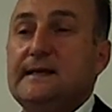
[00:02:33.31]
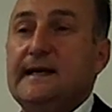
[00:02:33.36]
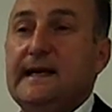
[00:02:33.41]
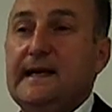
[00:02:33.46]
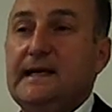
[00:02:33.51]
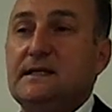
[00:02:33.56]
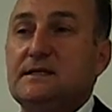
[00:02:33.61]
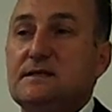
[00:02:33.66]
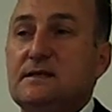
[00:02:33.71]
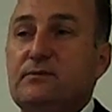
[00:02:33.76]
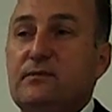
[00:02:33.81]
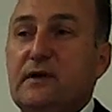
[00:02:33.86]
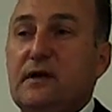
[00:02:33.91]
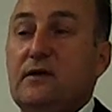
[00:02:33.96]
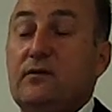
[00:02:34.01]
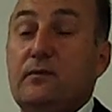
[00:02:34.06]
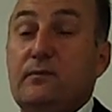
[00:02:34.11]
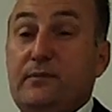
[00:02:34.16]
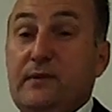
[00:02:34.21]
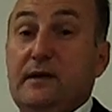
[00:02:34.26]
and
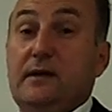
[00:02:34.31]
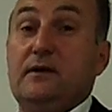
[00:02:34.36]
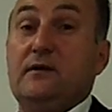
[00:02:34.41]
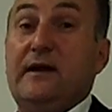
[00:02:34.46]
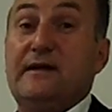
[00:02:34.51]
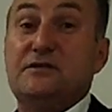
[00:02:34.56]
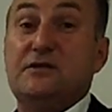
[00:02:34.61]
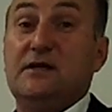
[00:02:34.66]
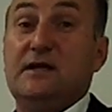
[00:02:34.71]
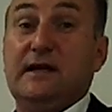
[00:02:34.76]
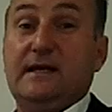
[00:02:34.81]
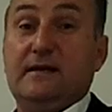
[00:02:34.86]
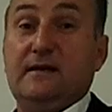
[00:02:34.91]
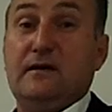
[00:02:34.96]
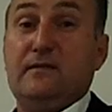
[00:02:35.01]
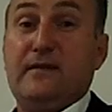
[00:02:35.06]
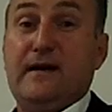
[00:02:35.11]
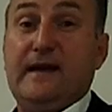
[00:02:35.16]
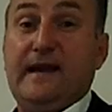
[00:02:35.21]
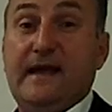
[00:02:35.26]
begrudgingly
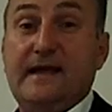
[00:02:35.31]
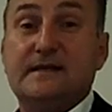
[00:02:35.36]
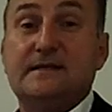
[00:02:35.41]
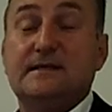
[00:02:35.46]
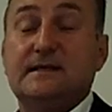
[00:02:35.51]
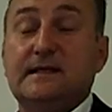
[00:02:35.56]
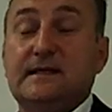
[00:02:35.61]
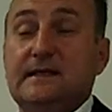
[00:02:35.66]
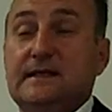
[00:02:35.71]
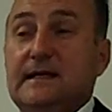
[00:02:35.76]
I might add,